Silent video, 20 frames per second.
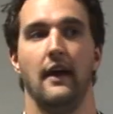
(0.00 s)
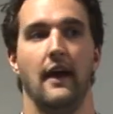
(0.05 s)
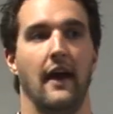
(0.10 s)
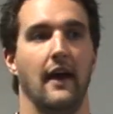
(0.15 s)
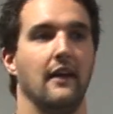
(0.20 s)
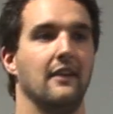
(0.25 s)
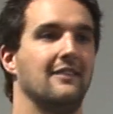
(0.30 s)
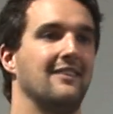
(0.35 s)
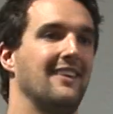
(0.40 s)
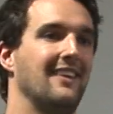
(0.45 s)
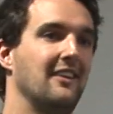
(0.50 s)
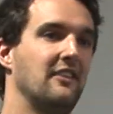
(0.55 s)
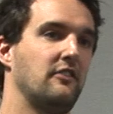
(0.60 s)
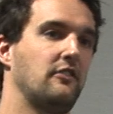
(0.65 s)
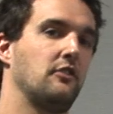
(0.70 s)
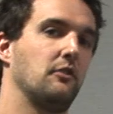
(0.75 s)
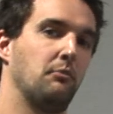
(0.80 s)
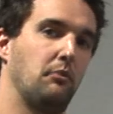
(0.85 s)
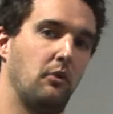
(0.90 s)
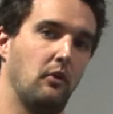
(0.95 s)
as it
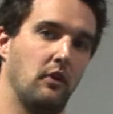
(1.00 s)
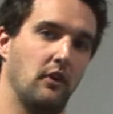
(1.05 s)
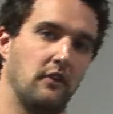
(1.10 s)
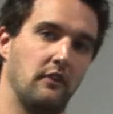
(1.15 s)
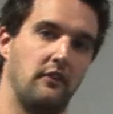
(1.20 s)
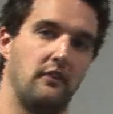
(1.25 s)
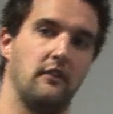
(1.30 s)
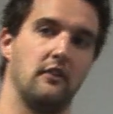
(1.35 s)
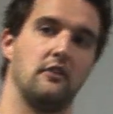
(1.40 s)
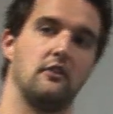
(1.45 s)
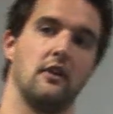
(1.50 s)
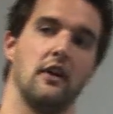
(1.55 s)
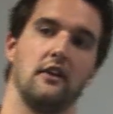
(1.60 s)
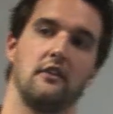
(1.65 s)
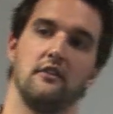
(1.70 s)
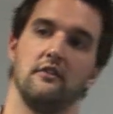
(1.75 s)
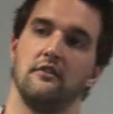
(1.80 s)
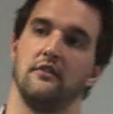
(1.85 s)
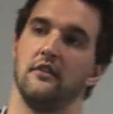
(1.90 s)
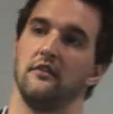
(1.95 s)
supports the
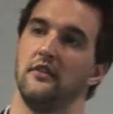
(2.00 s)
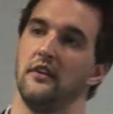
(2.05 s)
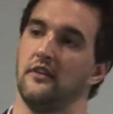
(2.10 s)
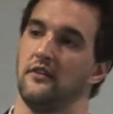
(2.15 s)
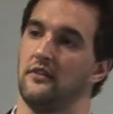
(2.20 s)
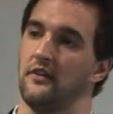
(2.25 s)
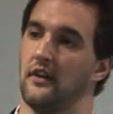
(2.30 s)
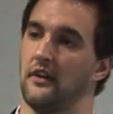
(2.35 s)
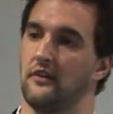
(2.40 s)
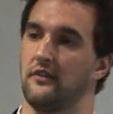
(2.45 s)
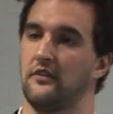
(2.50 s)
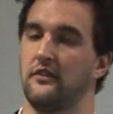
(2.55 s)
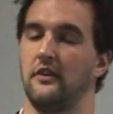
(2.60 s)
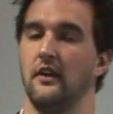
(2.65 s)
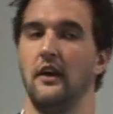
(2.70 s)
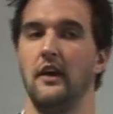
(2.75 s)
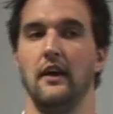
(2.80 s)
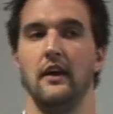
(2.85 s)
Directive 56